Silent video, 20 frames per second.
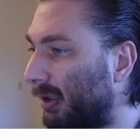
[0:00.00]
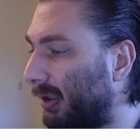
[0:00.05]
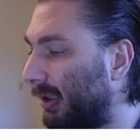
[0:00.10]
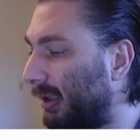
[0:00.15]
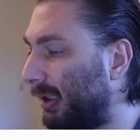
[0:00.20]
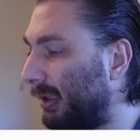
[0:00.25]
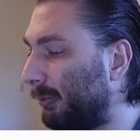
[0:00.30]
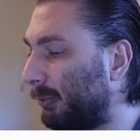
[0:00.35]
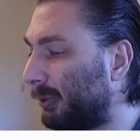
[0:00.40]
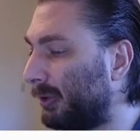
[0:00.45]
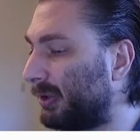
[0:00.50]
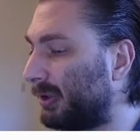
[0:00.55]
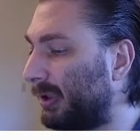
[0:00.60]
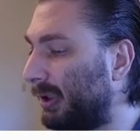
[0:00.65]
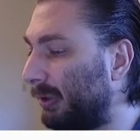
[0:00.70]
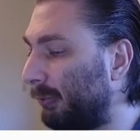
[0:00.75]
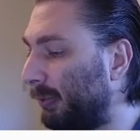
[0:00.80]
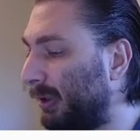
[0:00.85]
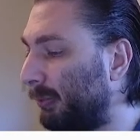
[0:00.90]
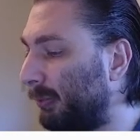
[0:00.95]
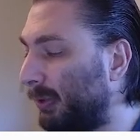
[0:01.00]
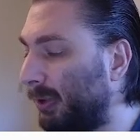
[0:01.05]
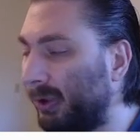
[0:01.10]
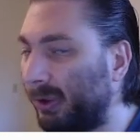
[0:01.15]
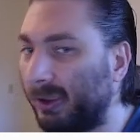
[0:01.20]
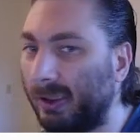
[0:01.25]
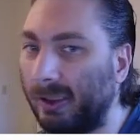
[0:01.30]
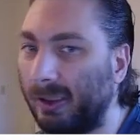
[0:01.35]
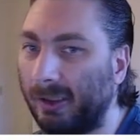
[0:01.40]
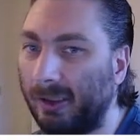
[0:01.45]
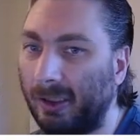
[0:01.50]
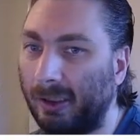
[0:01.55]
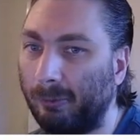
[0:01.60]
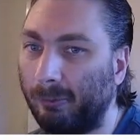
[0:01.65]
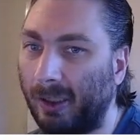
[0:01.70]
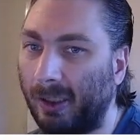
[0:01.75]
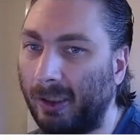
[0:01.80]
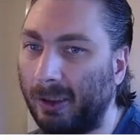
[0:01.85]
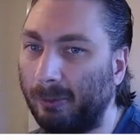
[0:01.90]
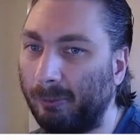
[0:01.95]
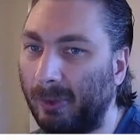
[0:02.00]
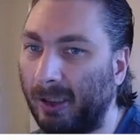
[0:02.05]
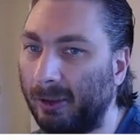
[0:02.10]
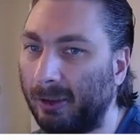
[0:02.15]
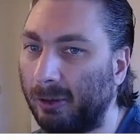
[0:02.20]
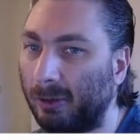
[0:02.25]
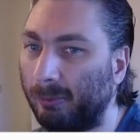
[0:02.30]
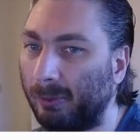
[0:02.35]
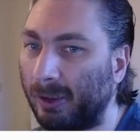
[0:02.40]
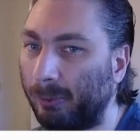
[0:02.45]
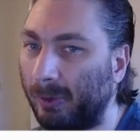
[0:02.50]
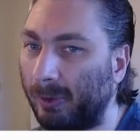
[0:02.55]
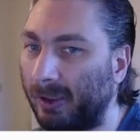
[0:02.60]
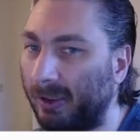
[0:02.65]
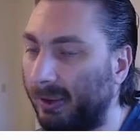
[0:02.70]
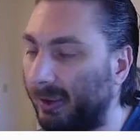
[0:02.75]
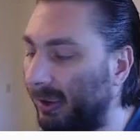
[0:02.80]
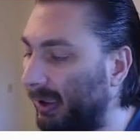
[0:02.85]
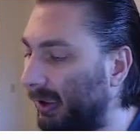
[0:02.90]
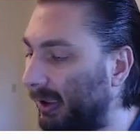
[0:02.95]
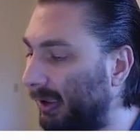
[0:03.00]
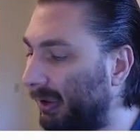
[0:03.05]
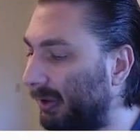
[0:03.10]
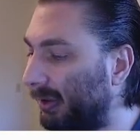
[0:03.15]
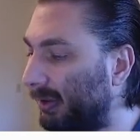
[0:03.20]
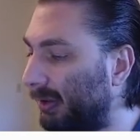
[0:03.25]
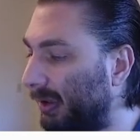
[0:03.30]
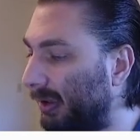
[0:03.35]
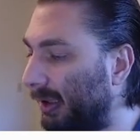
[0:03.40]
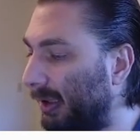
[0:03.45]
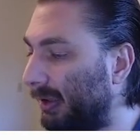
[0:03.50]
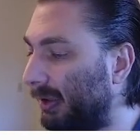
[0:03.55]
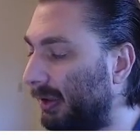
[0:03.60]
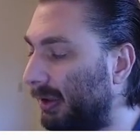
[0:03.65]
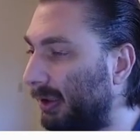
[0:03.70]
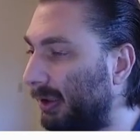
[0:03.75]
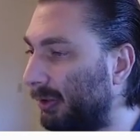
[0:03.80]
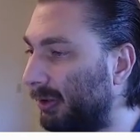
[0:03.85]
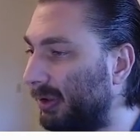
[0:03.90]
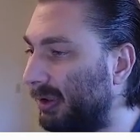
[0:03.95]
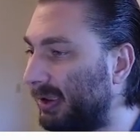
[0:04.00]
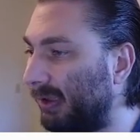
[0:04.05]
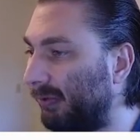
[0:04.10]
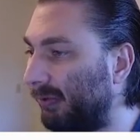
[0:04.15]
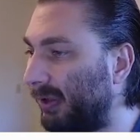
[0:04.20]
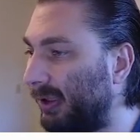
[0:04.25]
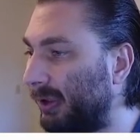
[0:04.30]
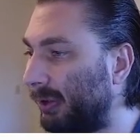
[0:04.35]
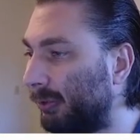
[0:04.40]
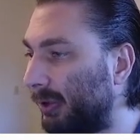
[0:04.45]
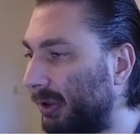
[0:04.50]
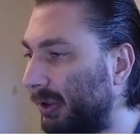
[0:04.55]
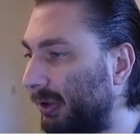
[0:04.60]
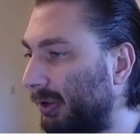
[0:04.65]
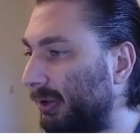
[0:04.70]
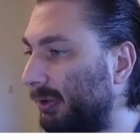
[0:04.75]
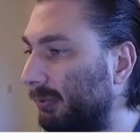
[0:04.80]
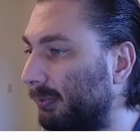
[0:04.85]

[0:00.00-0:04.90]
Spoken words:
And we're going to say we want to get a random angle between 10 and 170 degrees.